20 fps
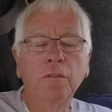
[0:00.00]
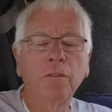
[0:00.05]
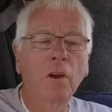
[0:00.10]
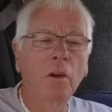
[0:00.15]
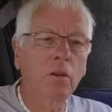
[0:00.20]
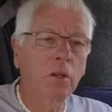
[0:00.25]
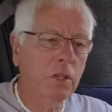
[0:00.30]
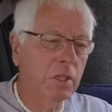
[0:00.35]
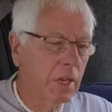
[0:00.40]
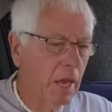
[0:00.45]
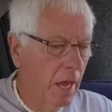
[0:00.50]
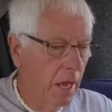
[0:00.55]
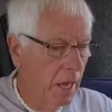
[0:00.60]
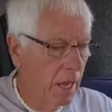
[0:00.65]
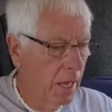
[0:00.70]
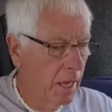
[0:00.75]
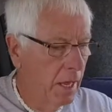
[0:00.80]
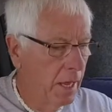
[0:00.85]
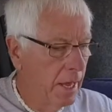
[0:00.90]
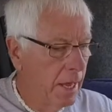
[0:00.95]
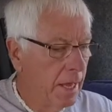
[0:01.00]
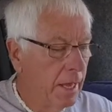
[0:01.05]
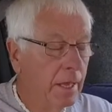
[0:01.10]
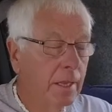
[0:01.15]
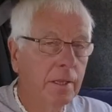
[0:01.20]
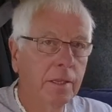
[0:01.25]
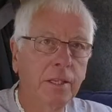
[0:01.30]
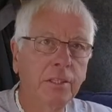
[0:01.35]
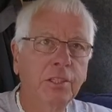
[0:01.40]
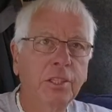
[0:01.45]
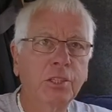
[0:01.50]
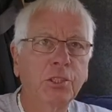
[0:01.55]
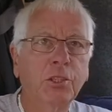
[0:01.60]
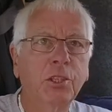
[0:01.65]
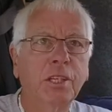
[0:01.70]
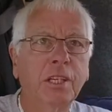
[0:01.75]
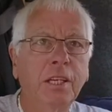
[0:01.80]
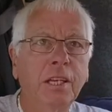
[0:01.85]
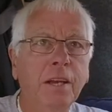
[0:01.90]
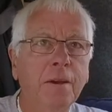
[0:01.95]
folks. This is
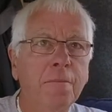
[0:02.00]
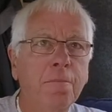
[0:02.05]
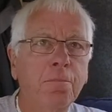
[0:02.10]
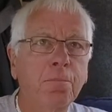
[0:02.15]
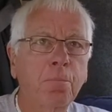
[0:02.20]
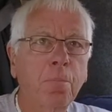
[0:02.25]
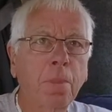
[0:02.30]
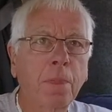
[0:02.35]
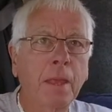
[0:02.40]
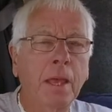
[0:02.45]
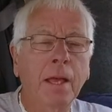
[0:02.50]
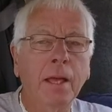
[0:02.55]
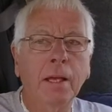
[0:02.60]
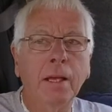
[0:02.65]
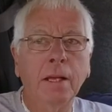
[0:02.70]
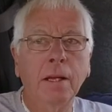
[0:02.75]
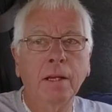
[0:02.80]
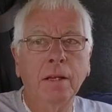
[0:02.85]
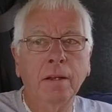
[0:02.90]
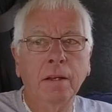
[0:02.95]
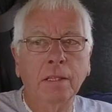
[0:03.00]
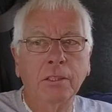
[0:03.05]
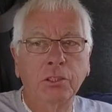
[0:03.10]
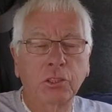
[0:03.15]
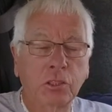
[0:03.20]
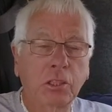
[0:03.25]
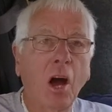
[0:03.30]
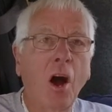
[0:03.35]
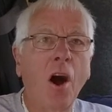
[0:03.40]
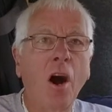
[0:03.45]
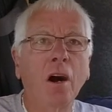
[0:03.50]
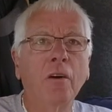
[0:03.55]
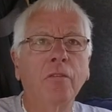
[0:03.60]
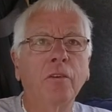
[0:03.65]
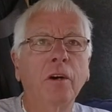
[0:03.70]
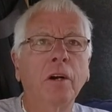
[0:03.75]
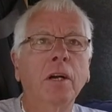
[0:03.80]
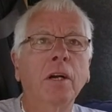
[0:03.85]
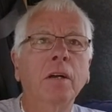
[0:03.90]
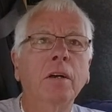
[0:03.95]
the start of
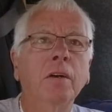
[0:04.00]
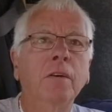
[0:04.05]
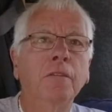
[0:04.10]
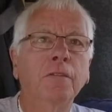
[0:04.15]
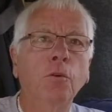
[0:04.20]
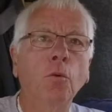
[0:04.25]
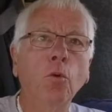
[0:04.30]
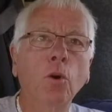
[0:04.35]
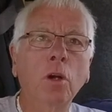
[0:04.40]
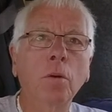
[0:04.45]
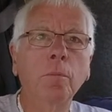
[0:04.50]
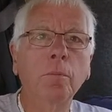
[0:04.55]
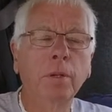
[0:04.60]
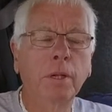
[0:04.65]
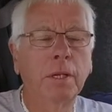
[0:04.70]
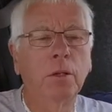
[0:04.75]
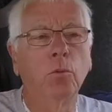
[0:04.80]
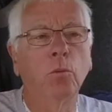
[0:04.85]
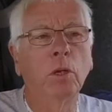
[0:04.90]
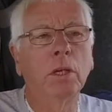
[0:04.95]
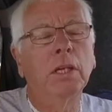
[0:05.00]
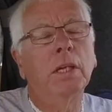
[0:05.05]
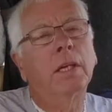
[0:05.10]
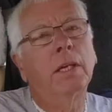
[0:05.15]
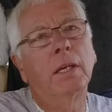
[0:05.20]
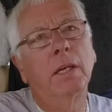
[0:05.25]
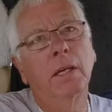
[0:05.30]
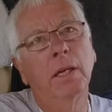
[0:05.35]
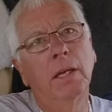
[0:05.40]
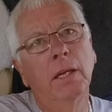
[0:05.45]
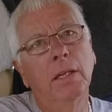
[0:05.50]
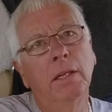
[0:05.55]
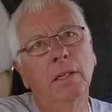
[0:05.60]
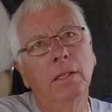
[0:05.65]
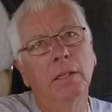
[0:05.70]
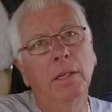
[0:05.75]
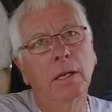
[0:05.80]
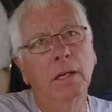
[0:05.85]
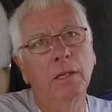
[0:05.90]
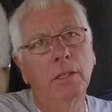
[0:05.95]
a full complete week
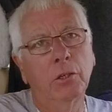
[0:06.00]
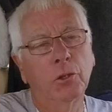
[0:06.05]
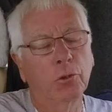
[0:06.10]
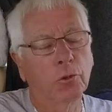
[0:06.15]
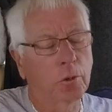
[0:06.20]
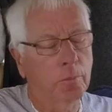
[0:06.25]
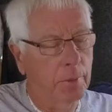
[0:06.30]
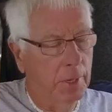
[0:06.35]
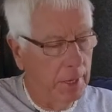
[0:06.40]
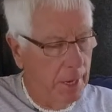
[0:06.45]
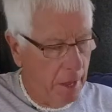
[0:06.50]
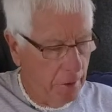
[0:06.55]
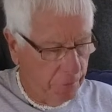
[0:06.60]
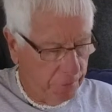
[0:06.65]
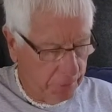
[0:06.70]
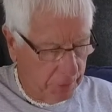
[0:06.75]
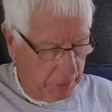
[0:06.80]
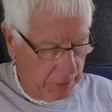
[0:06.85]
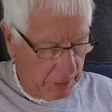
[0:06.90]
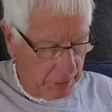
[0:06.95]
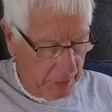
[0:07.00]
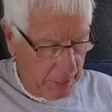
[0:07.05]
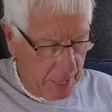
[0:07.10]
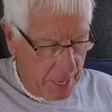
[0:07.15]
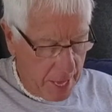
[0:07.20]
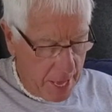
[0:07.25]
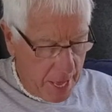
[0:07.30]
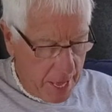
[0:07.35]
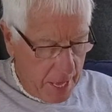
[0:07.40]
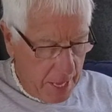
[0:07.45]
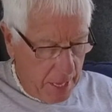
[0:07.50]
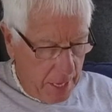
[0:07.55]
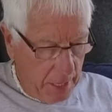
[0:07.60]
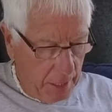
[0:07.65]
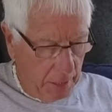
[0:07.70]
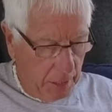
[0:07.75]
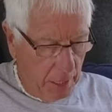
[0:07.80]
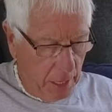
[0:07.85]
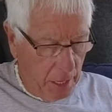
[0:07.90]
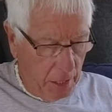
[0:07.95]
in uh, Europe. I left uh,
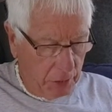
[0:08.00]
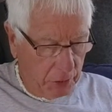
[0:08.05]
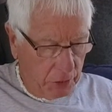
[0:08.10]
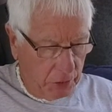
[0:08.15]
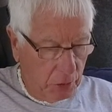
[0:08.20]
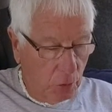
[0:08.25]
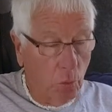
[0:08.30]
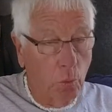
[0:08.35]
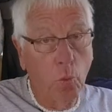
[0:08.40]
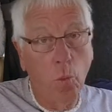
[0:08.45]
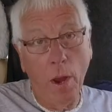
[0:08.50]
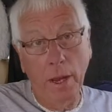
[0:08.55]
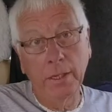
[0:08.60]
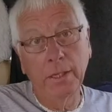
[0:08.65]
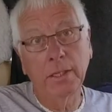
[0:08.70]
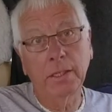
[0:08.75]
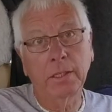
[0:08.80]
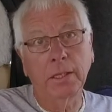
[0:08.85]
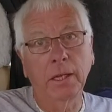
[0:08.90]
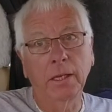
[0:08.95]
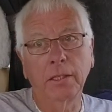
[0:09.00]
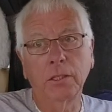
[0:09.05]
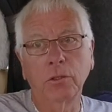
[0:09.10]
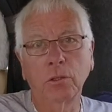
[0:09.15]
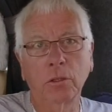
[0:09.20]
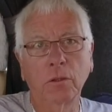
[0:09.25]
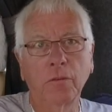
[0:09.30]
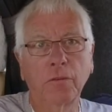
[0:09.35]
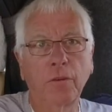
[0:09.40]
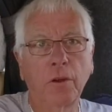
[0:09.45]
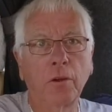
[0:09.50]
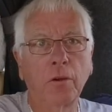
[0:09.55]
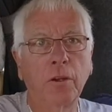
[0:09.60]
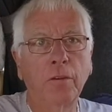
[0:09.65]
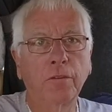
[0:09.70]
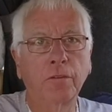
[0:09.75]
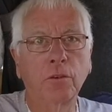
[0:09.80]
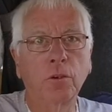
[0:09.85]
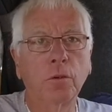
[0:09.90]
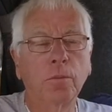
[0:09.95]
last Wednesday, took the ferry
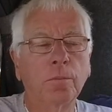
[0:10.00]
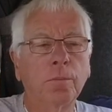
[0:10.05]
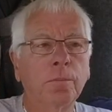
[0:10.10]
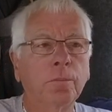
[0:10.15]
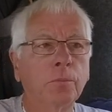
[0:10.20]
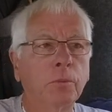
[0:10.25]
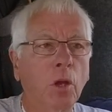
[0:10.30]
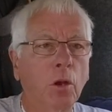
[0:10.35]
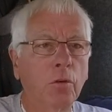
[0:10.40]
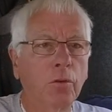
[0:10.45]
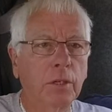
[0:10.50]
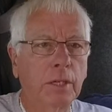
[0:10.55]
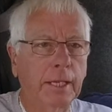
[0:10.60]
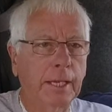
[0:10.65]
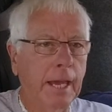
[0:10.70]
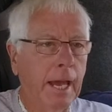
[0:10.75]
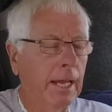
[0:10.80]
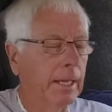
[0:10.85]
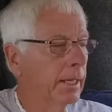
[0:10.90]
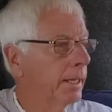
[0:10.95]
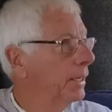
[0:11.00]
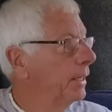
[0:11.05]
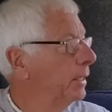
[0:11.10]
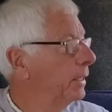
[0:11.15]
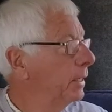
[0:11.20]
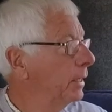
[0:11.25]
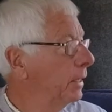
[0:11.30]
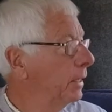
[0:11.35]
from Dover to Calais,